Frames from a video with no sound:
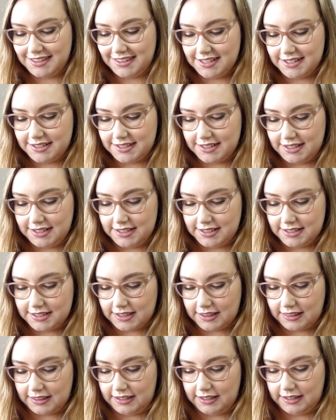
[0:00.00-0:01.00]
This is
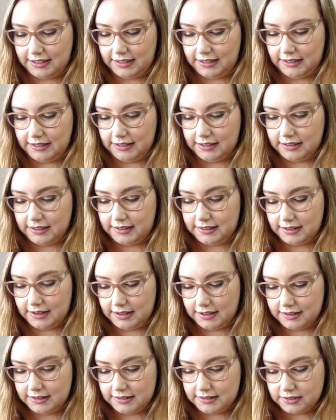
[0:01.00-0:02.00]
the
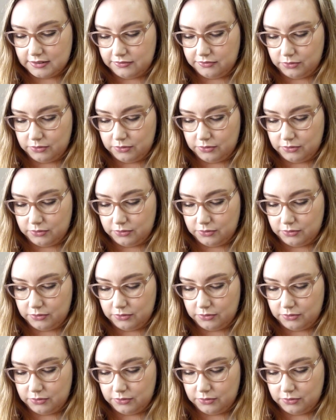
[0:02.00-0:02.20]
NARS